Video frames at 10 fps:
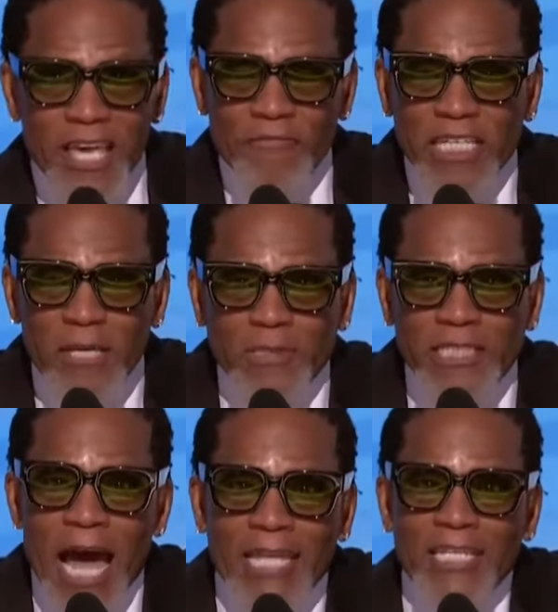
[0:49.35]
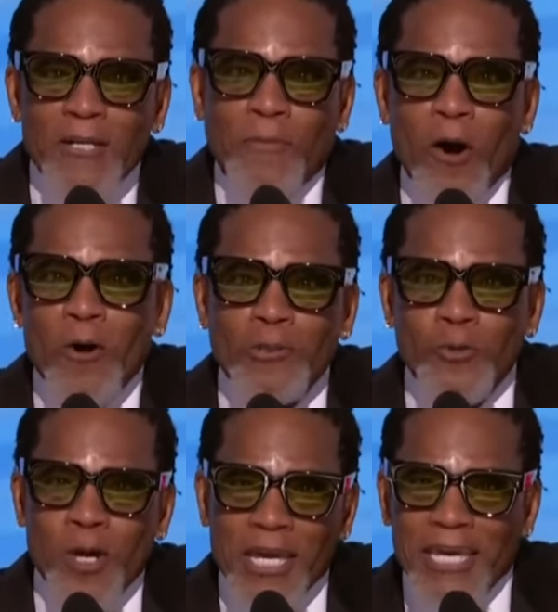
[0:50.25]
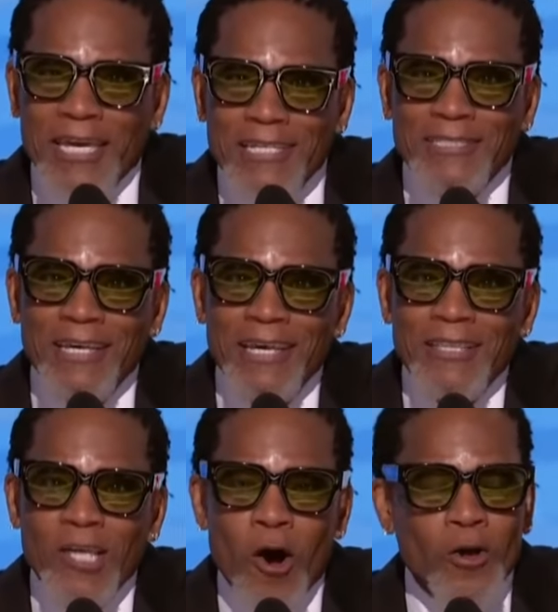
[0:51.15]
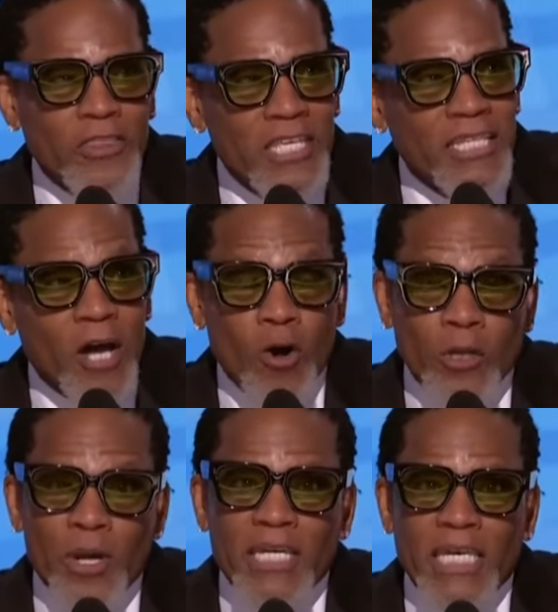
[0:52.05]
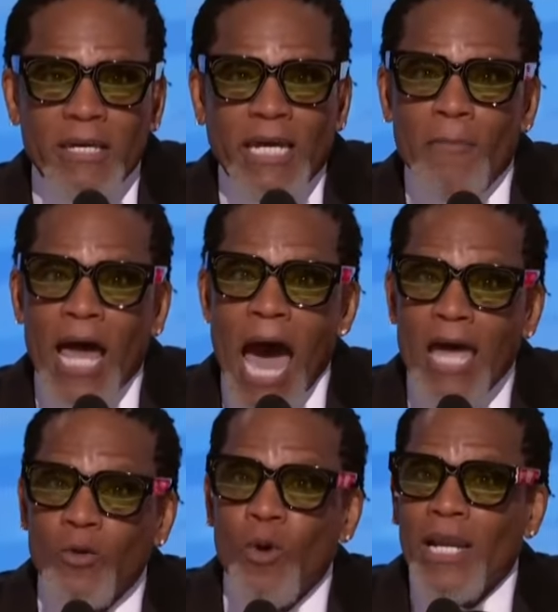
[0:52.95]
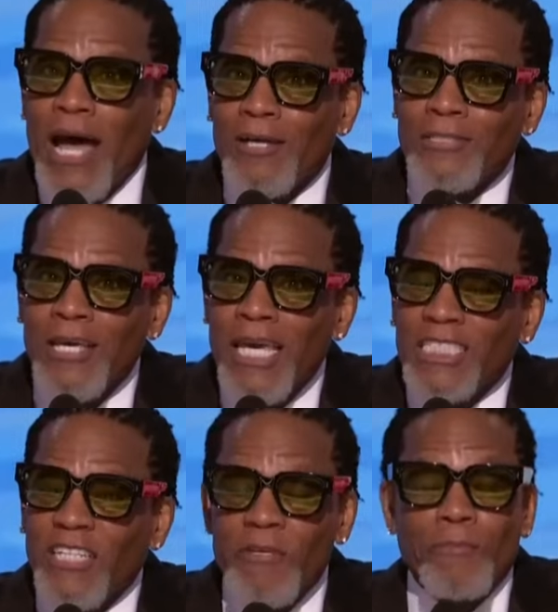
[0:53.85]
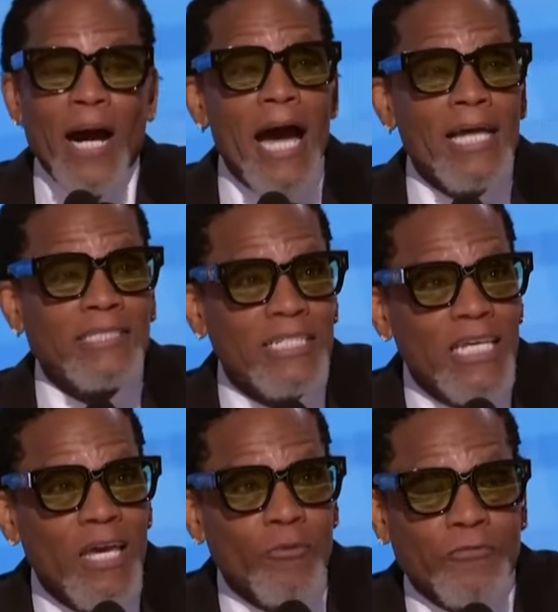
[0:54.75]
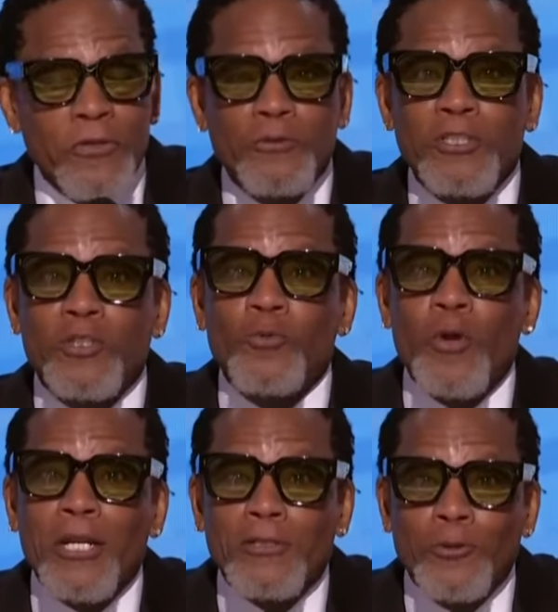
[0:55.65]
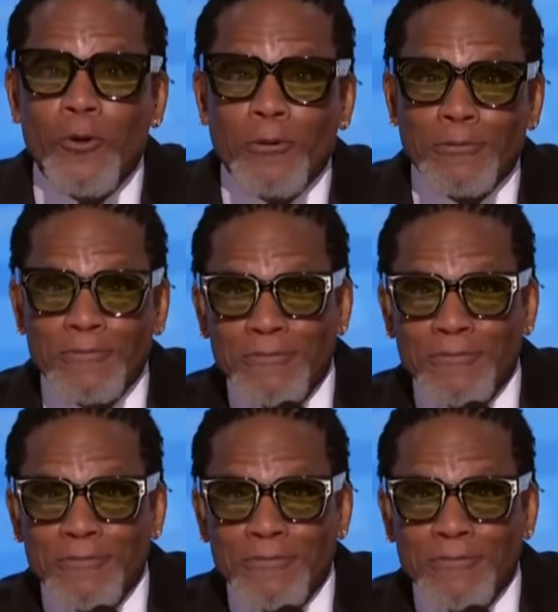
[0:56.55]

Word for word: if he keeps sliding in the polls the way he is, the only thing, the only way he can keep Kamala out of the White House is if he buys it and refuses to rent it to her.